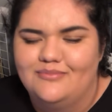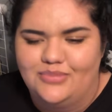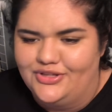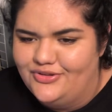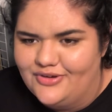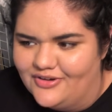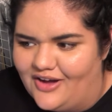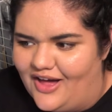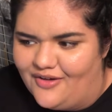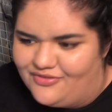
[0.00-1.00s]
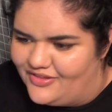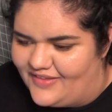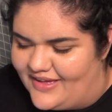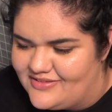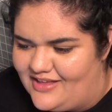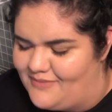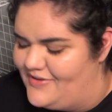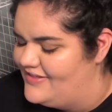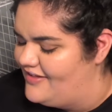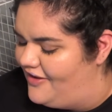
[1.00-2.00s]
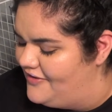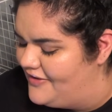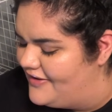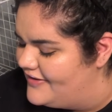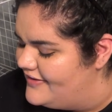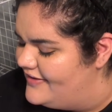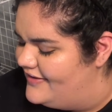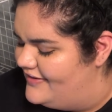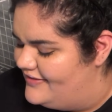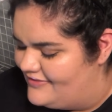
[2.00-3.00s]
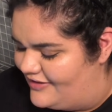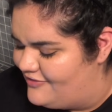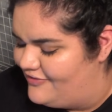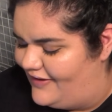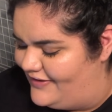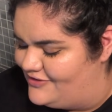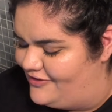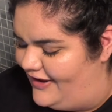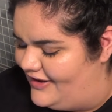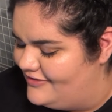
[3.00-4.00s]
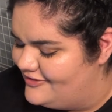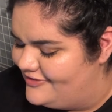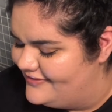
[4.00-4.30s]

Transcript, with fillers: blew her off the last time he saw her. So that's very strange.